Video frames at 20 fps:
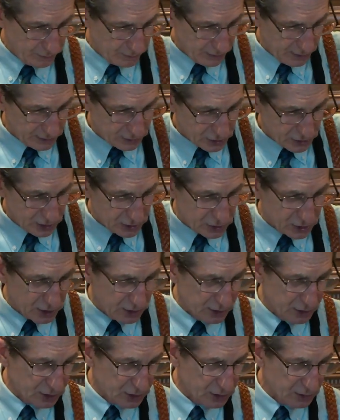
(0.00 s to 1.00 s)
And since
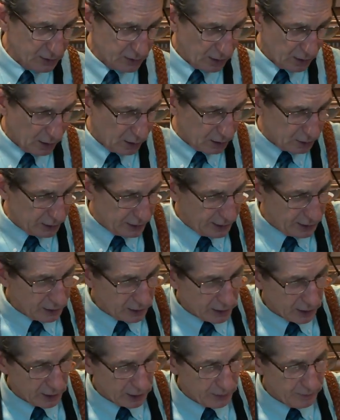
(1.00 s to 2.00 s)
it's a lean
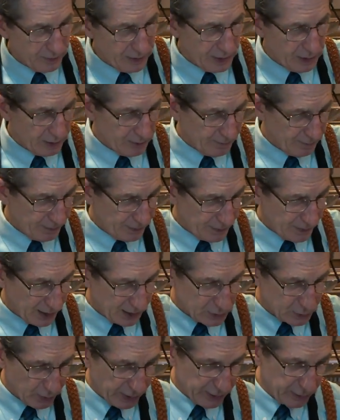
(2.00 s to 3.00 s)
cut of meat,
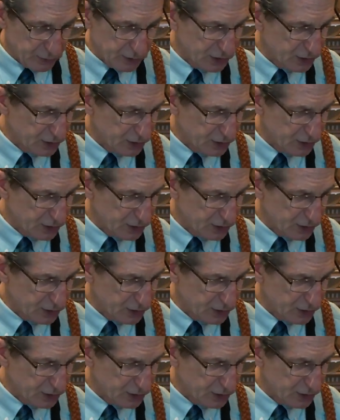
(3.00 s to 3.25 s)
that's why there's